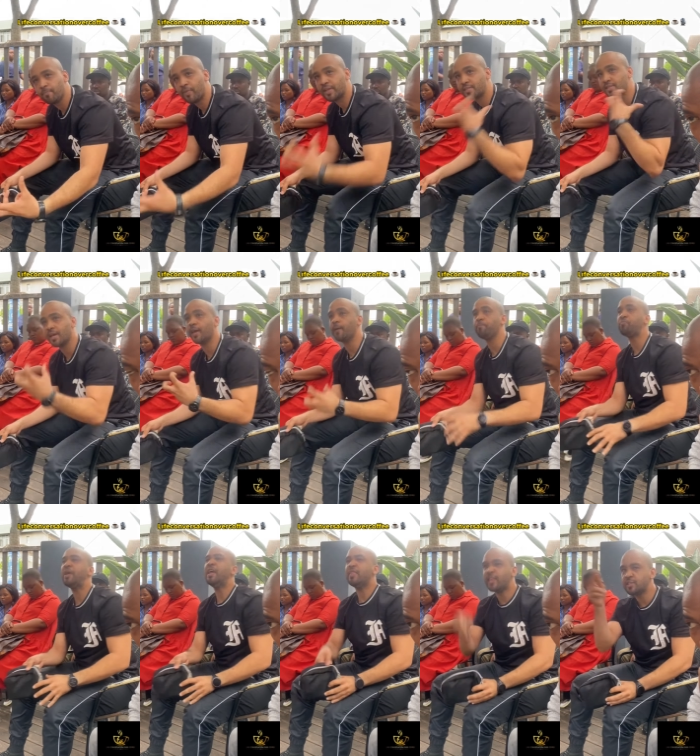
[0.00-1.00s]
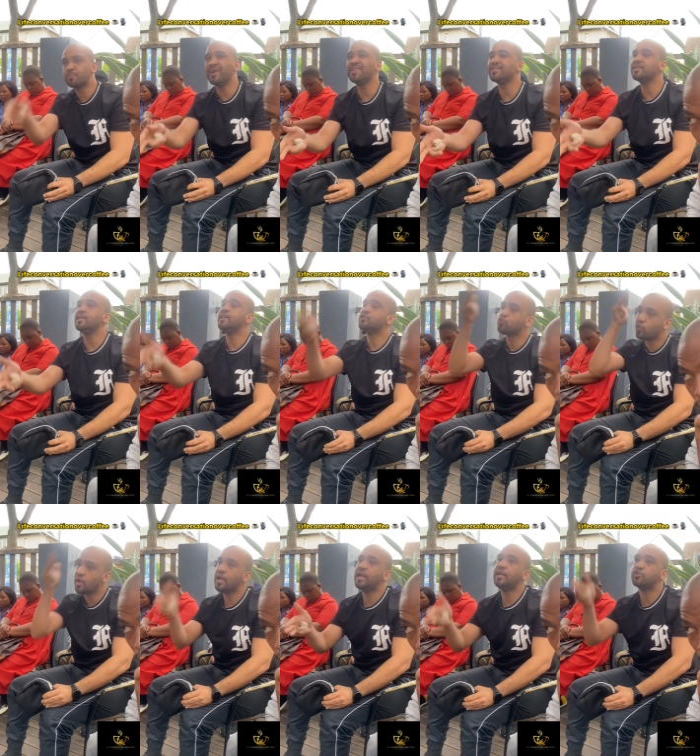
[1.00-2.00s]
that say this person is
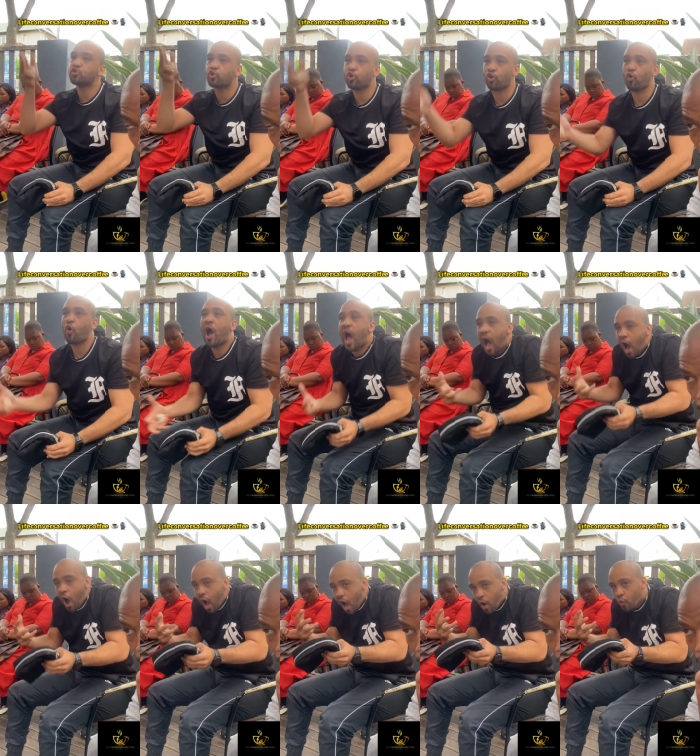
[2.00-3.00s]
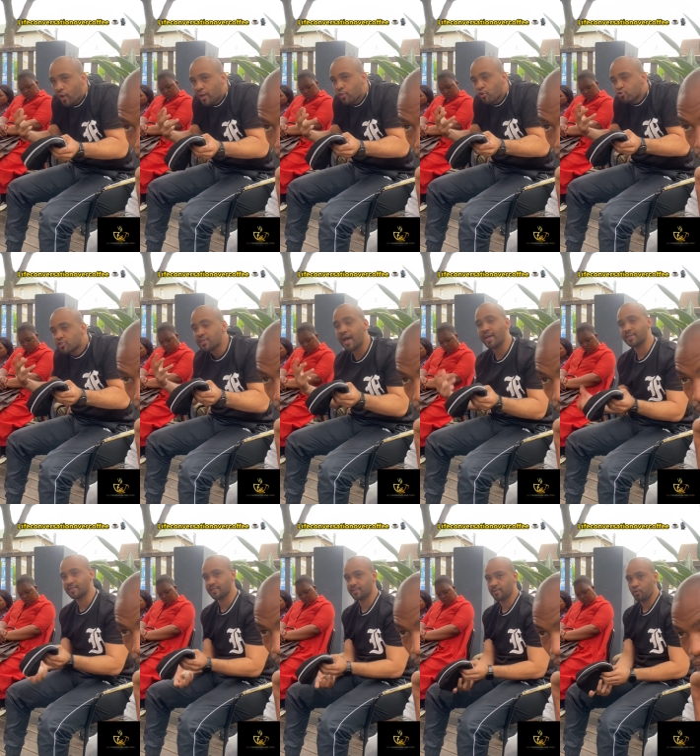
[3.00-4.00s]
willing to grow? How, what are those
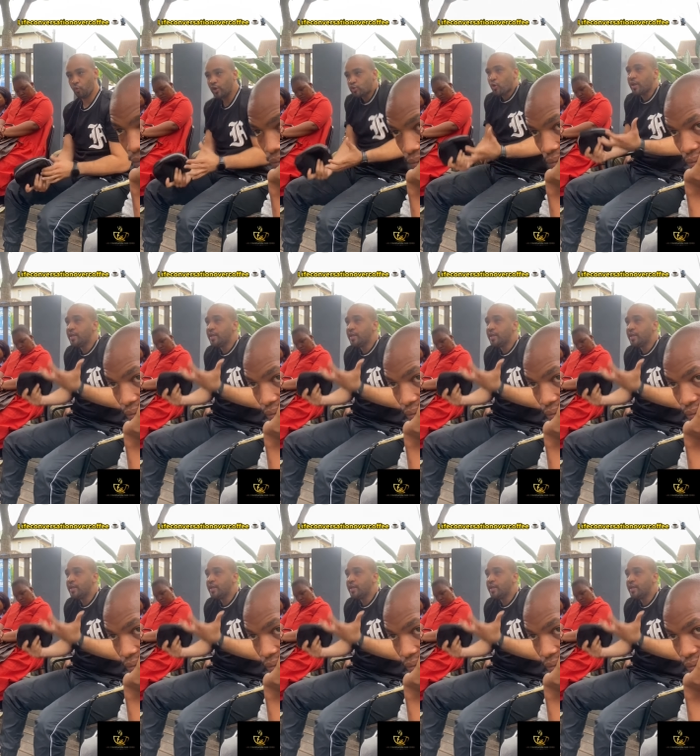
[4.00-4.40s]
signs? What do I